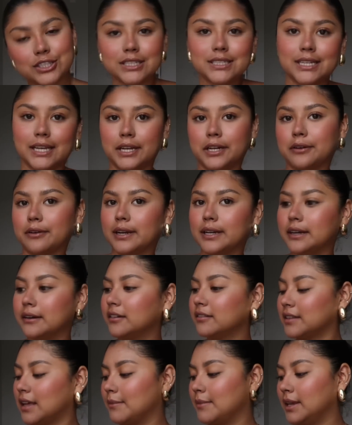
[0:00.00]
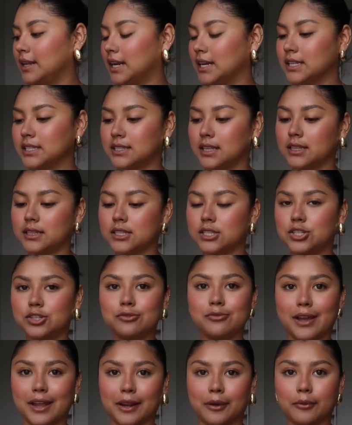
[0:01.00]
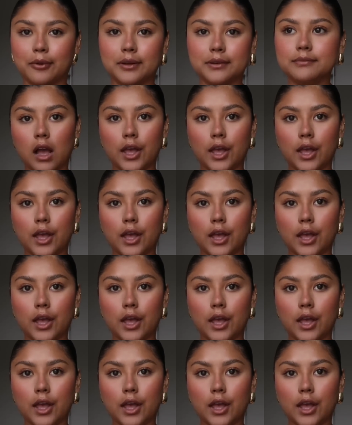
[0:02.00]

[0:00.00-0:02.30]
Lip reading: on dating right now, if that made any sense to anyone.